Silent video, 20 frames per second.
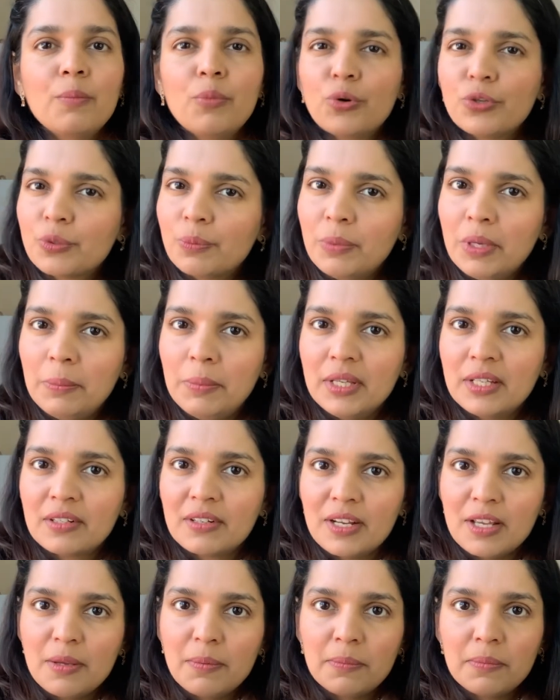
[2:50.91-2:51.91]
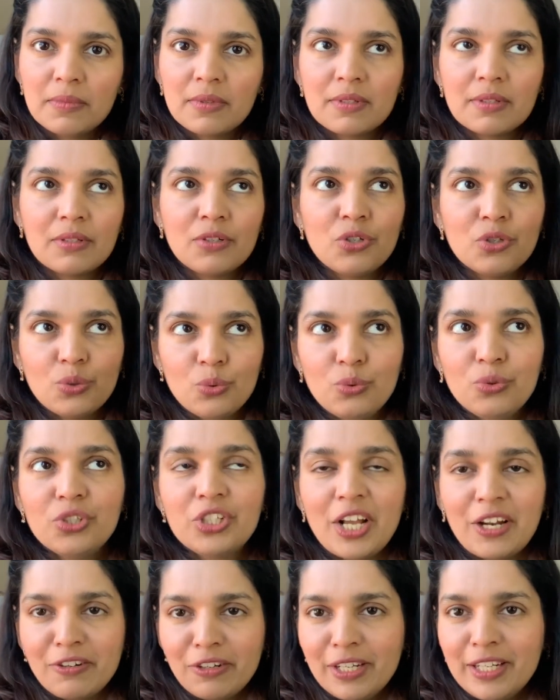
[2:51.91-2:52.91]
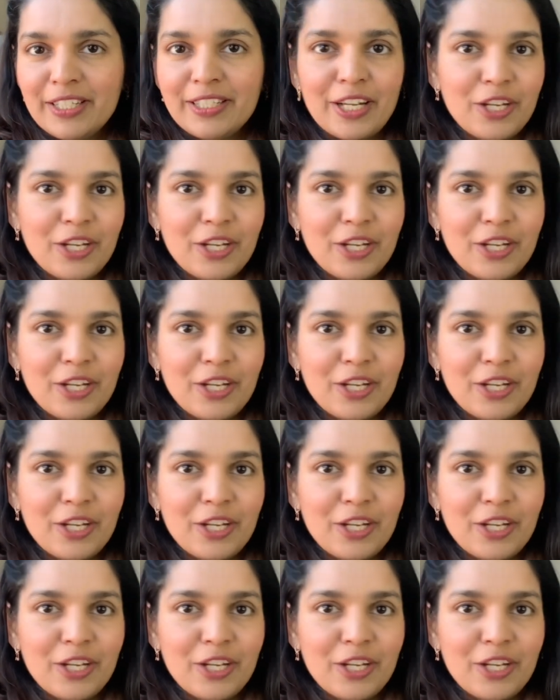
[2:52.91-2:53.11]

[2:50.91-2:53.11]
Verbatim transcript: Most B B creams do generally